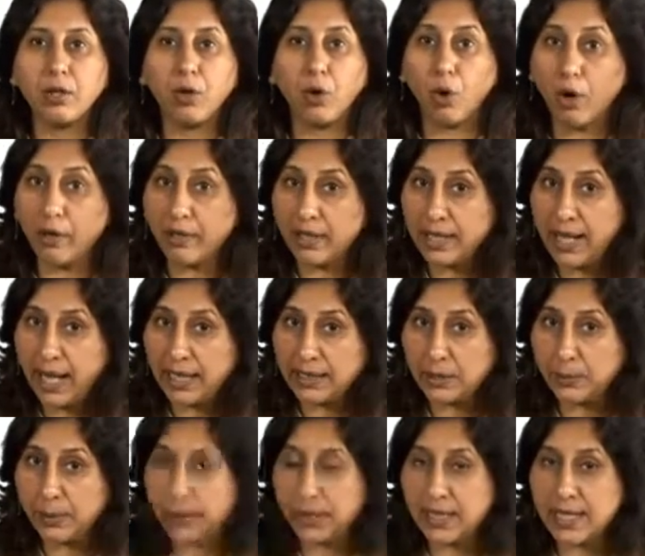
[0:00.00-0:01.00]
or in
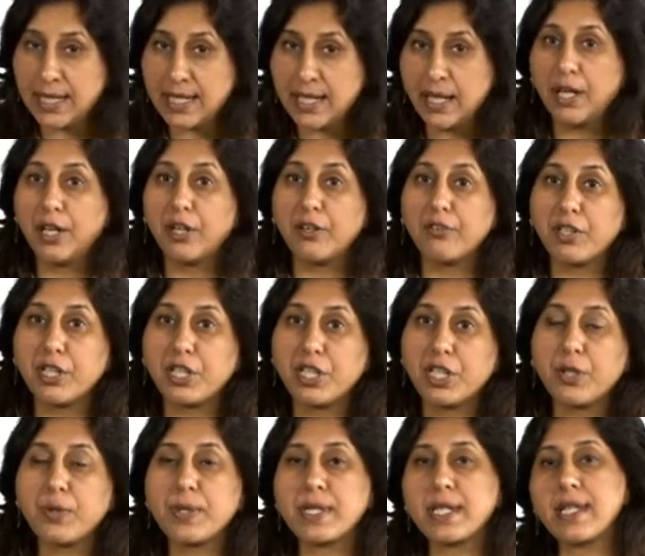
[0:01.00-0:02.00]
other words,
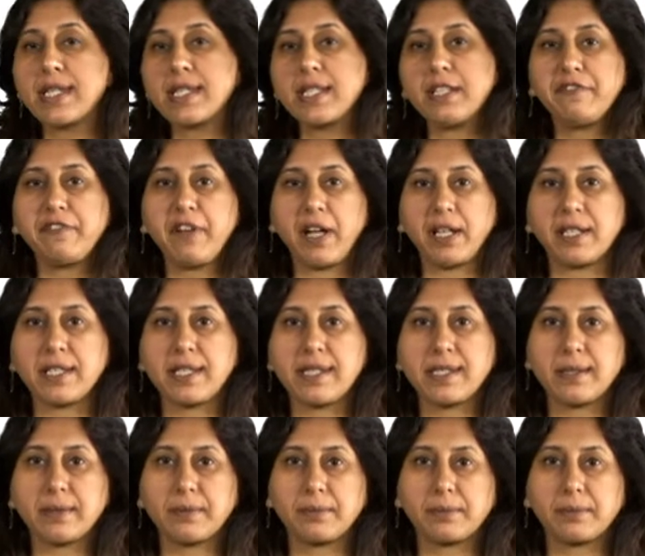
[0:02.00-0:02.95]
reduces the funds.